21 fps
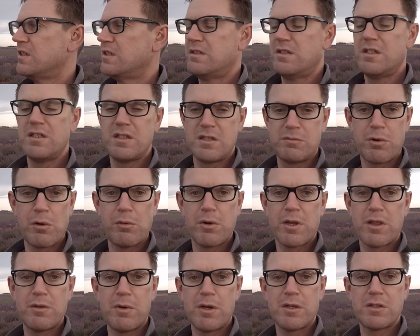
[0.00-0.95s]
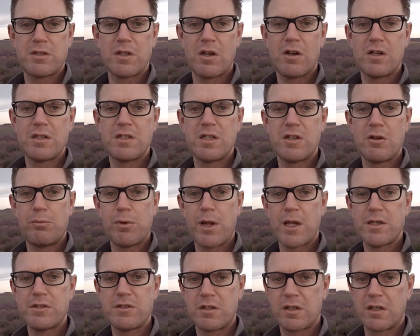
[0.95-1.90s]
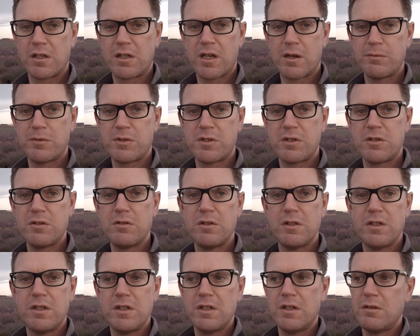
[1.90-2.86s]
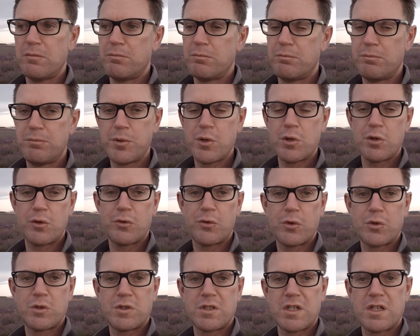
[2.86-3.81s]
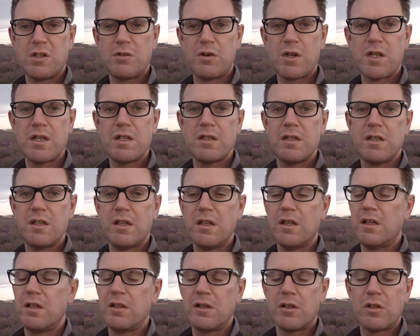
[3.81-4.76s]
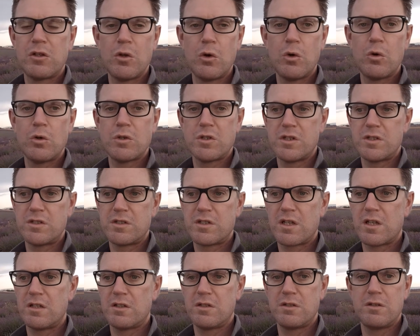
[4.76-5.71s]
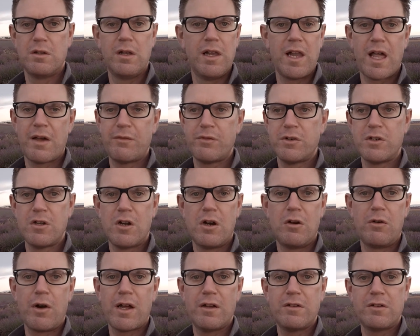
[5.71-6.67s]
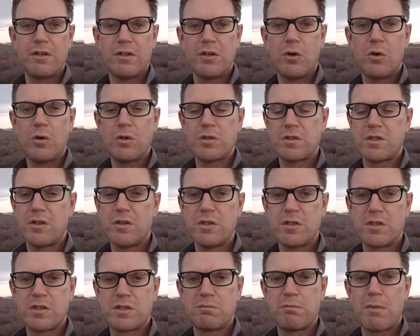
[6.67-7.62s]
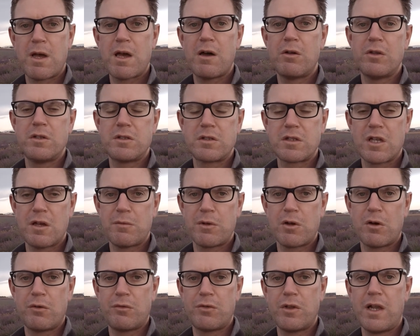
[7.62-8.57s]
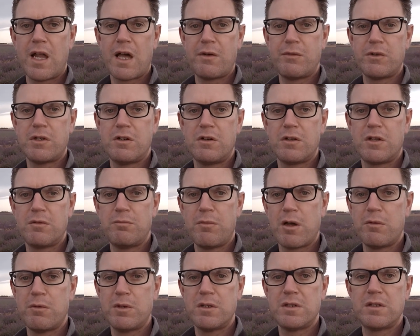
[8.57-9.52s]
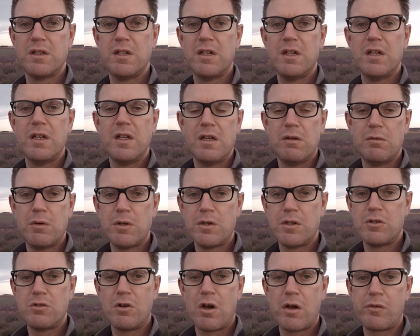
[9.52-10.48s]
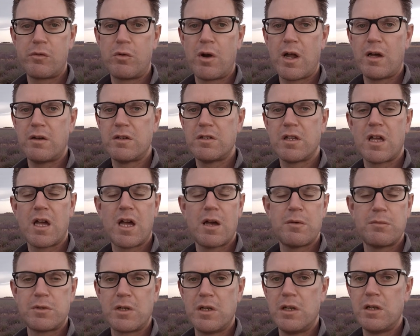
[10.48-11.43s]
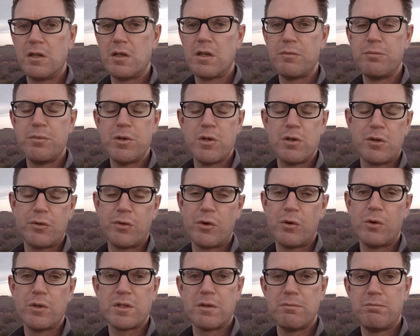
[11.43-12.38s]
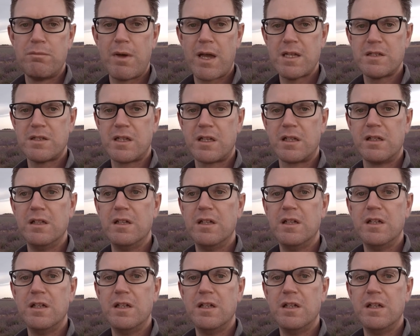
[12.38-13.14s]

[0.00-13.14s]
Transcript: this is probably the most ideal place you could come to. Beautiful scenery, gorgeous lavender around, and also the smell that's coming off the lavender at the moment when you drive around is absolutely beautiful. It's amazing